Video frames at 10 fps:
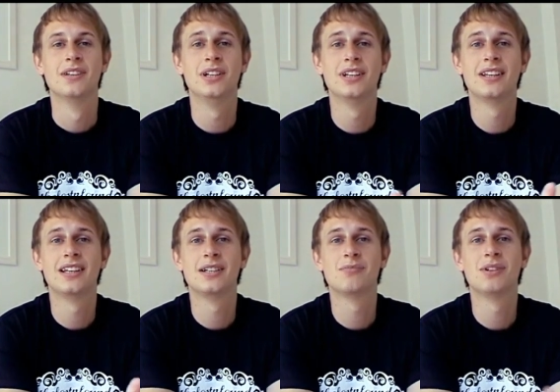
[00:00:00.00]
The other
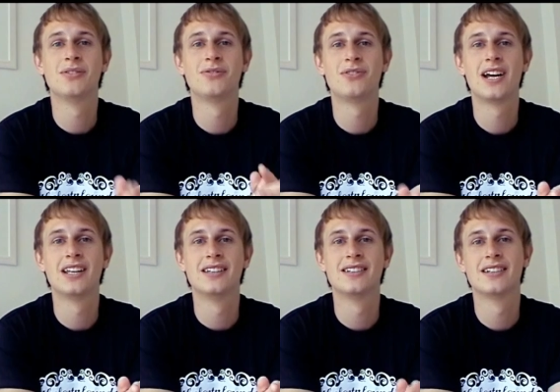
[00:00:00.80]
thing is with the
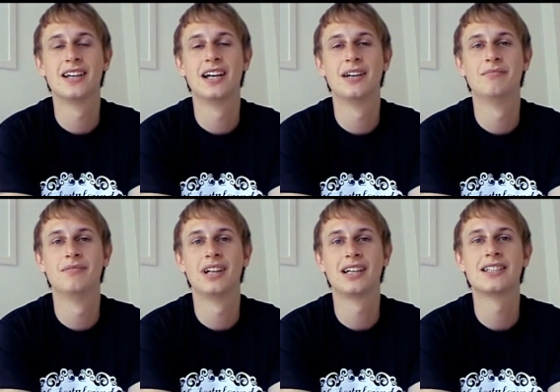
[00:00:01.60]
friends.
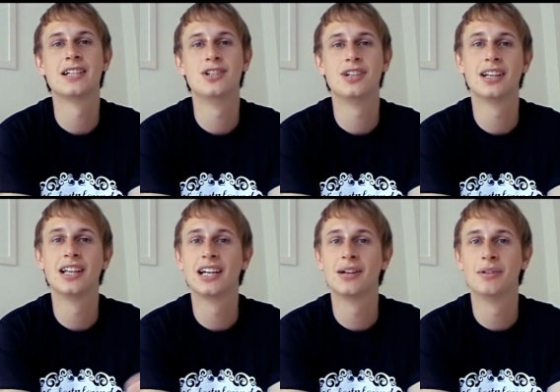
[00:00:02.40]
Like I said, you can
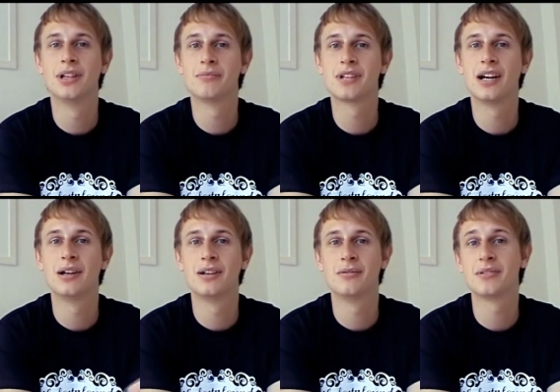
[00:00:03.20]
link up with up
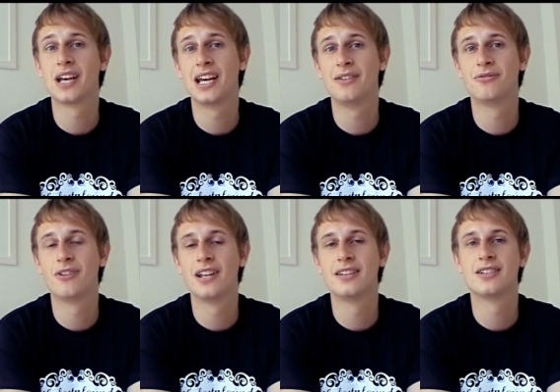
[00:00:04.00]
to 8
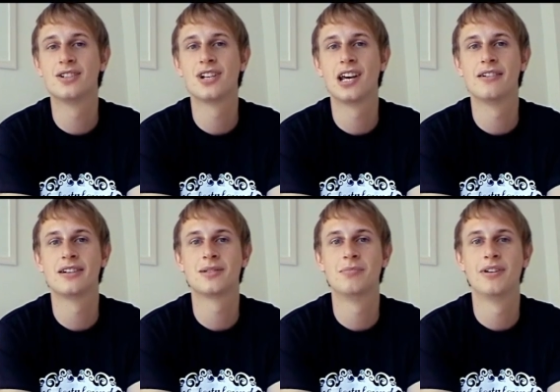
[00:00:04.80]
friends and share your
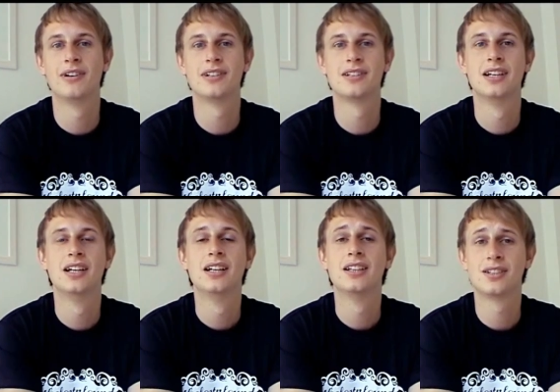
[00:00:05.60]
experience.
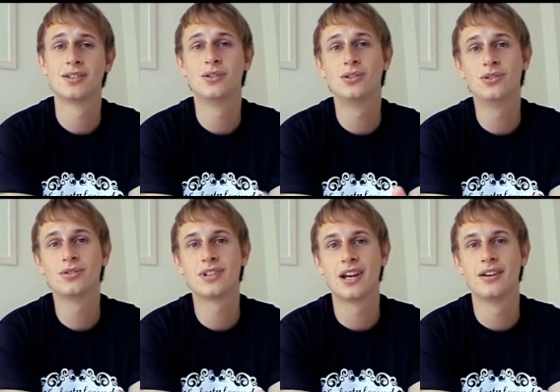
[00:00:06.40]
This
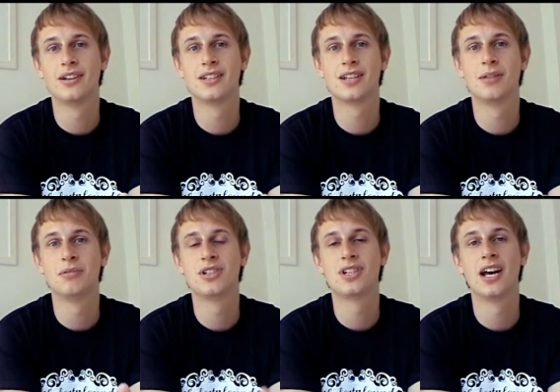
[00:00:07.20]
also is going to
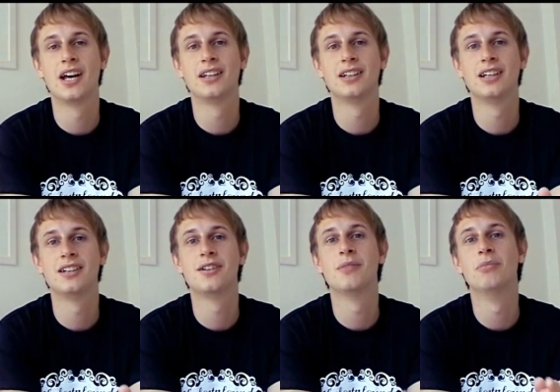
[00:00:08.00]
be shared
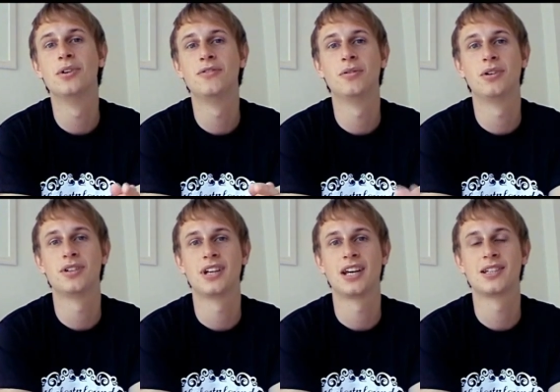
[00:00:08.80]
into the movie
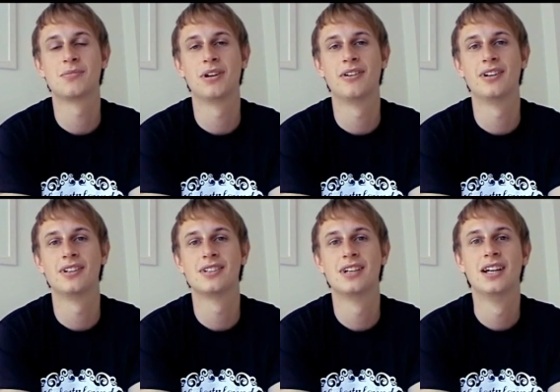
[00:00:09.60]
watching
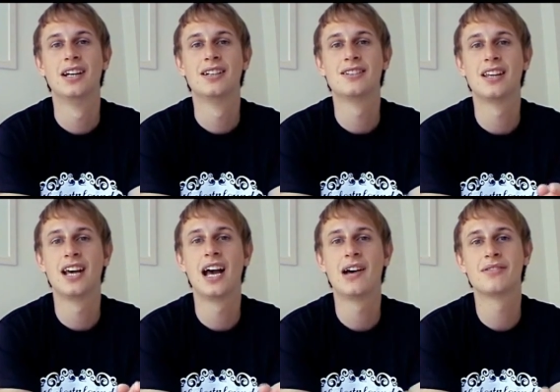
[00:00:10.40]
experience. So they
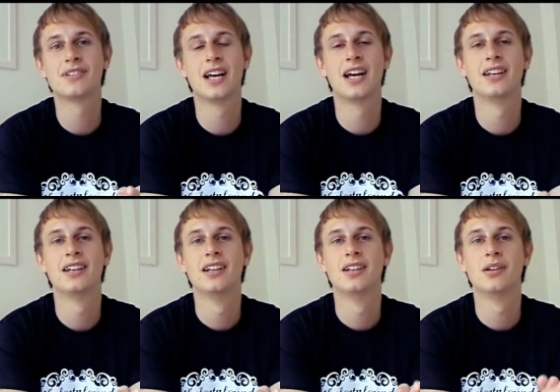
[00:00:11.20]
have said
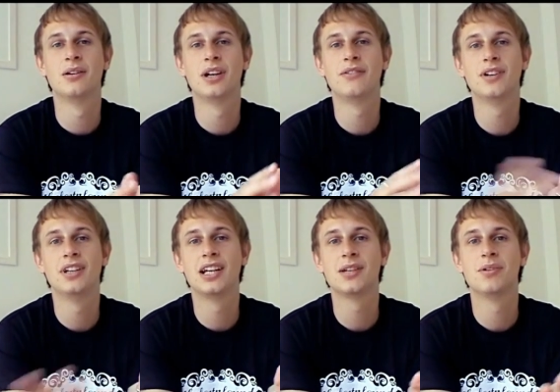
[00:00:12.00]
that if you're
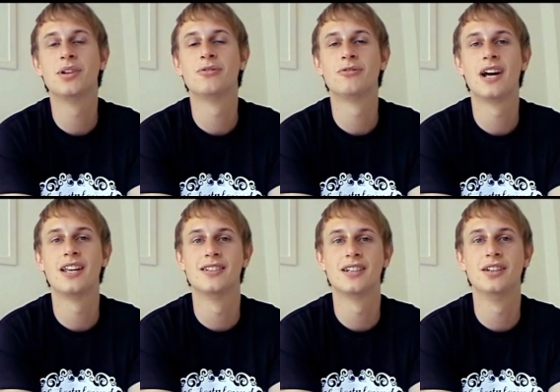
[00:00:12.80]
linked with your
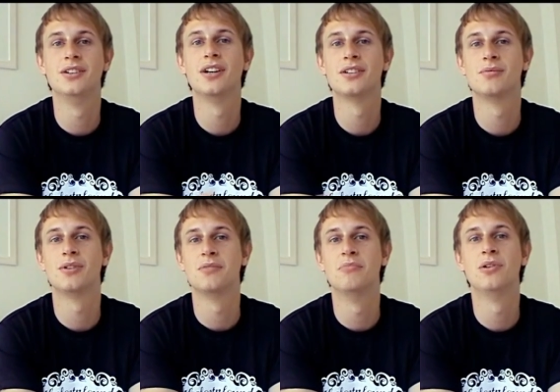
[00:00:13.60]
friends and you go to
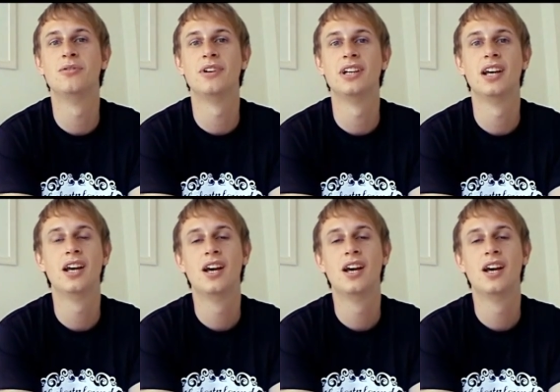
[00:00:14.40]
watch a movie,